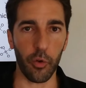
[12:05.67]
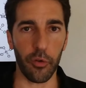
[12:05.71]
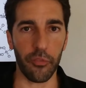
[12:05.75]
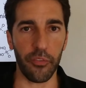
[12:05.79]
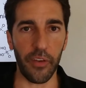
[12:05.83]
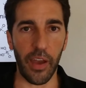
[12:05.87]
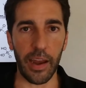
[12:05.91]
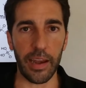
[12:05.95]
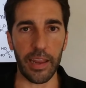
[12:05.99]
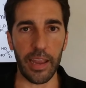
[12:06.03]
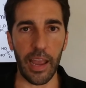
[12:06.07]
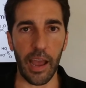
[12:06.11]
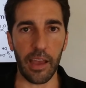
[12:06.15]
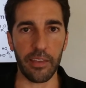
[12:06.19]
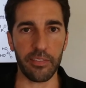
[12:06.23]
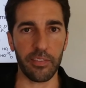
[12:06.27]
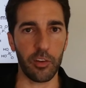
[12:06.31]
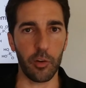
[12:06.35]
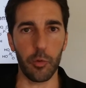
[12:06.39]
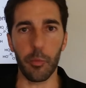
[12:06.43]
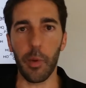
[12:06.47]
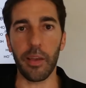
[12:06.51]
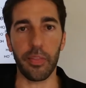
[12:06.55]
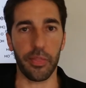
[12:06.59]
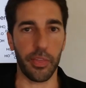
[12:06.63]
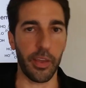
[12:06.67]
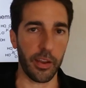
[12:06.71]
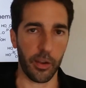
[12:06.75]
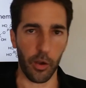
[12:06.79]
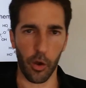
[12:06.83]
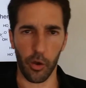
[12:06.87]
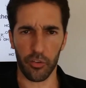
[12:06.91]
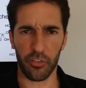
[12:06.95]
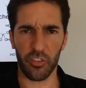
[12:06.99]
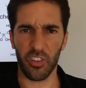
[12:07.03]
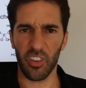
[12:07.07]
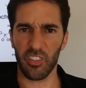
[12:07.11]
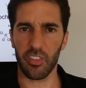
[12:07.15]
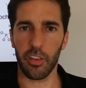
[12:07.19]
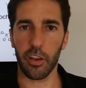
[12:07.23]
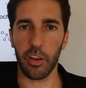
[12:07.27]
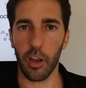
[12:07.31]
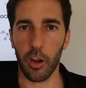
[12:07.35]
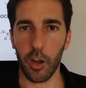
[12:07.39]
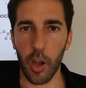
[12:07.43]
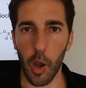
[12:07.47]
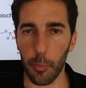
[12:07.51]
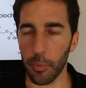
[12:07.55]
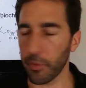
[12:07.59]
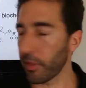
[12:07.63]
to a fatty acid, you might think, oh, it's just like
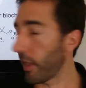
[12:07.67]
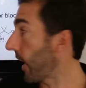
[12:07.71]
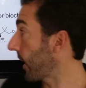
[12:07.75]
a couple